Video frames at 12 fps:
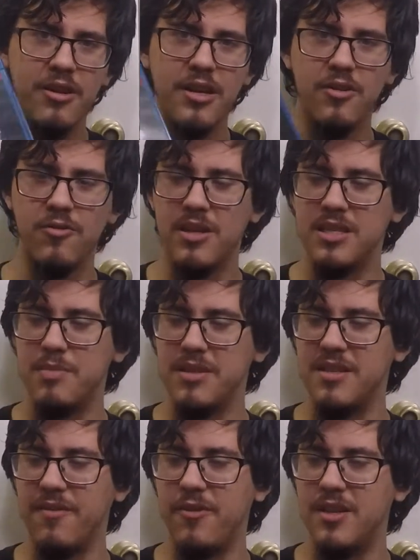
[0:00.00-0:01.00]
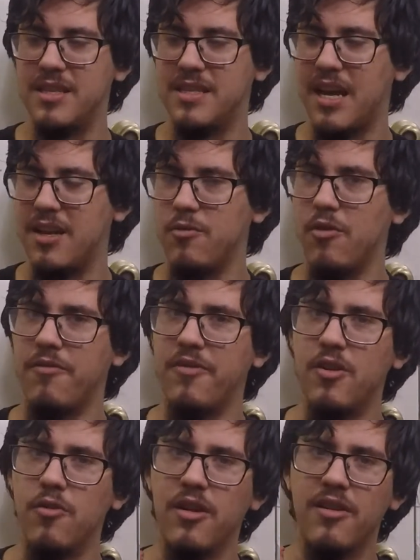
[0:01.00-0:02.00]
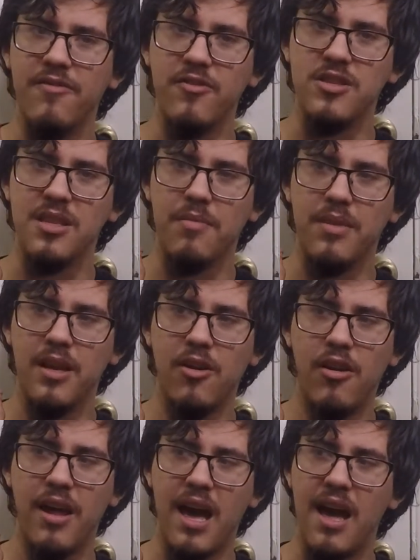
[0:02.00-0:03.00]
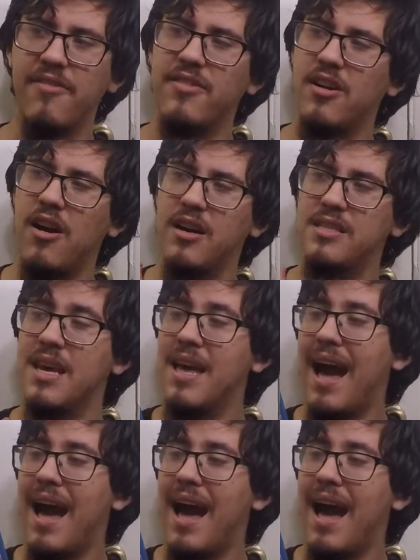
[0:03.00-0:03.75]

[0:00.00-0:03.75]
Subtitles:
in Christmas if we decide to review it for something on HalfKocked.